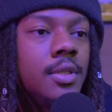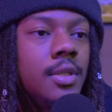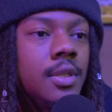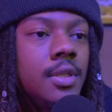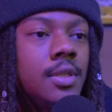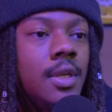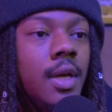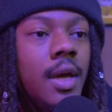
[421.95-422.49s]

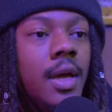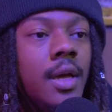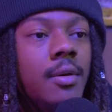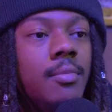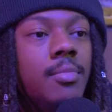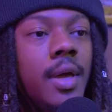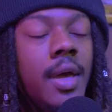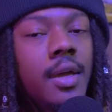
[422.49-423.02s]
gonna tie
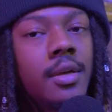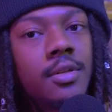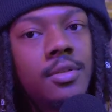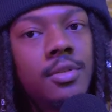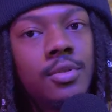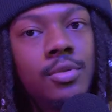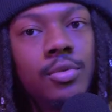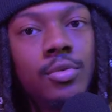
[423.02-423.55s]
back
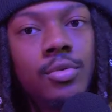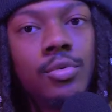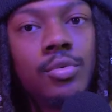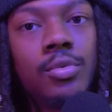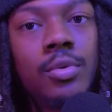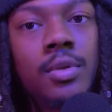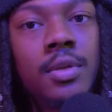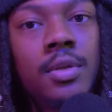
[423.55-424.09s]

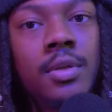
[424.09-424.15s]
to